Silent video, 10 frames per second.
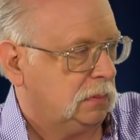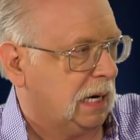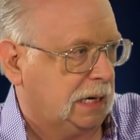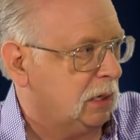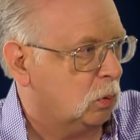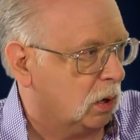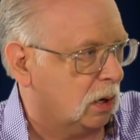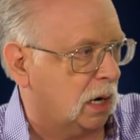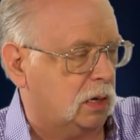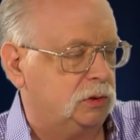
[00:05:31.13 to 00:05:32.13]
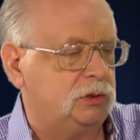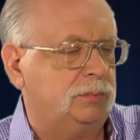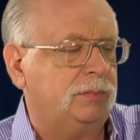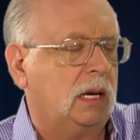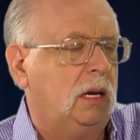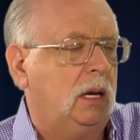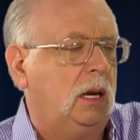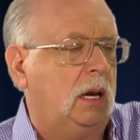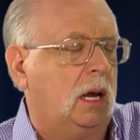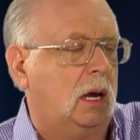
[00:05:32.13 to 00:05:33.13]
anywhere else.
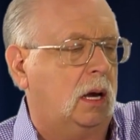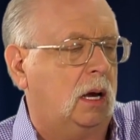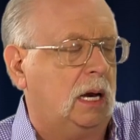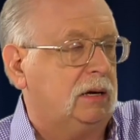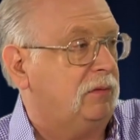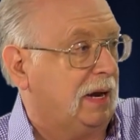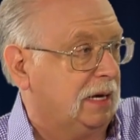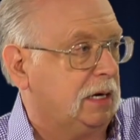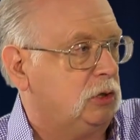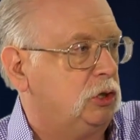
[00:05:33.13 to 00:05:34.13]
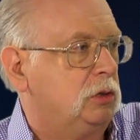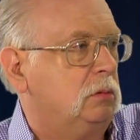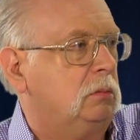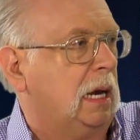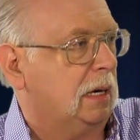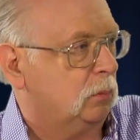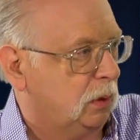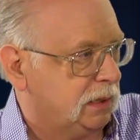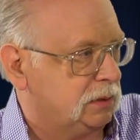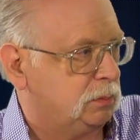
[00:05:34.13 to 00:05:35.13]
Advantage, Adam
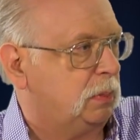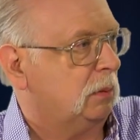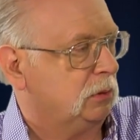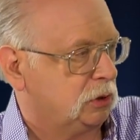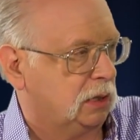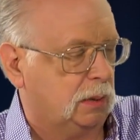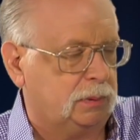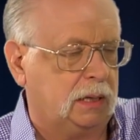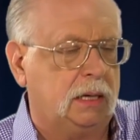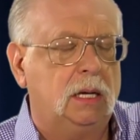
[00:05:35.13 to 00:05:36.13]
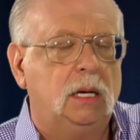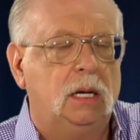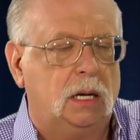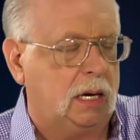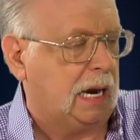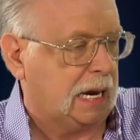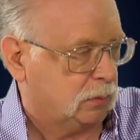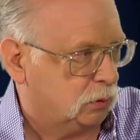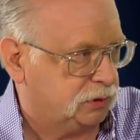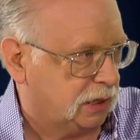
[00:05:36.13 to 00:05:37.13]
Whitty's publishing company.
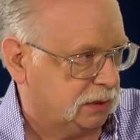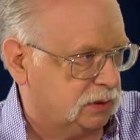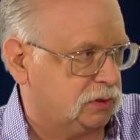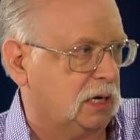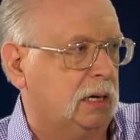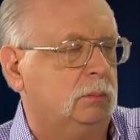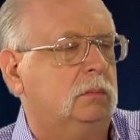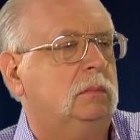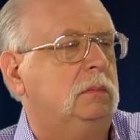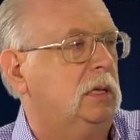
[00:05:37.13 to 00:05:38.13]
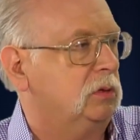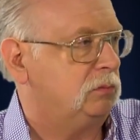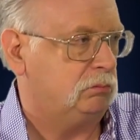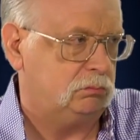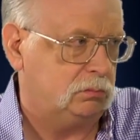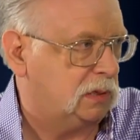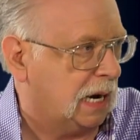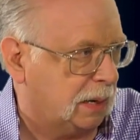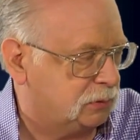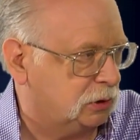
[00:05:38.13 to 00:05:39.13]
Adam will tell you the same, the
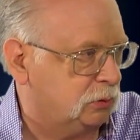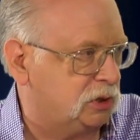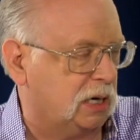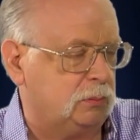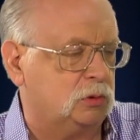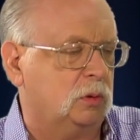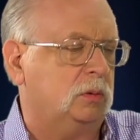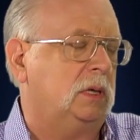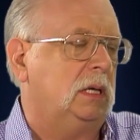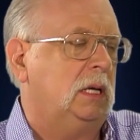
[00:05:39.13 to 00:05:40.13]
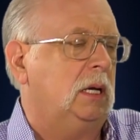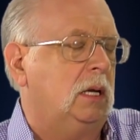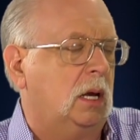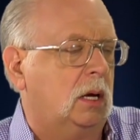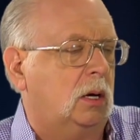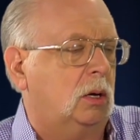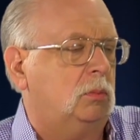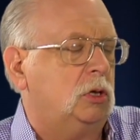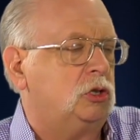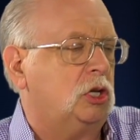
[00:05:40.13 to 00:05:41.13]
absolute same truth.
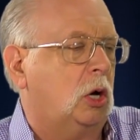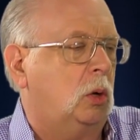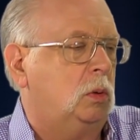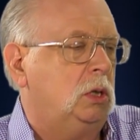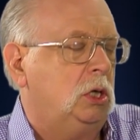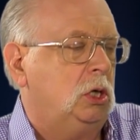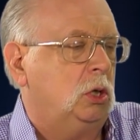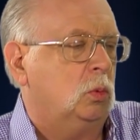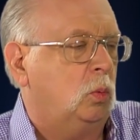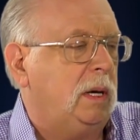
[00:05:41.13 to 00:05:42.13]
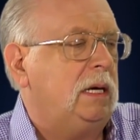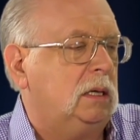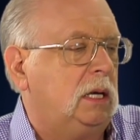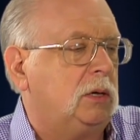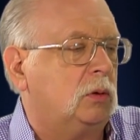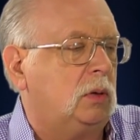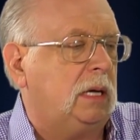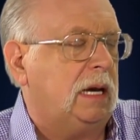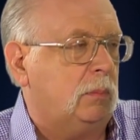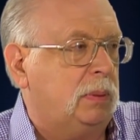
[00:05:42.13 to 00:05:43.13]
So we
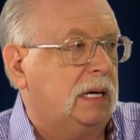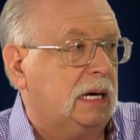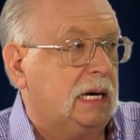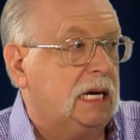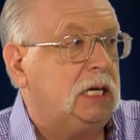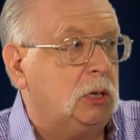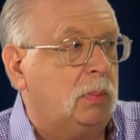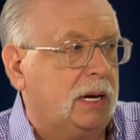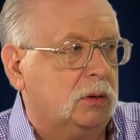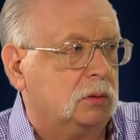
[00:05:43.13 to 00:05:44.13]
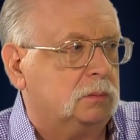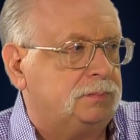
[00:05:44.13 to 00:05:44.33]
literally have been an incubator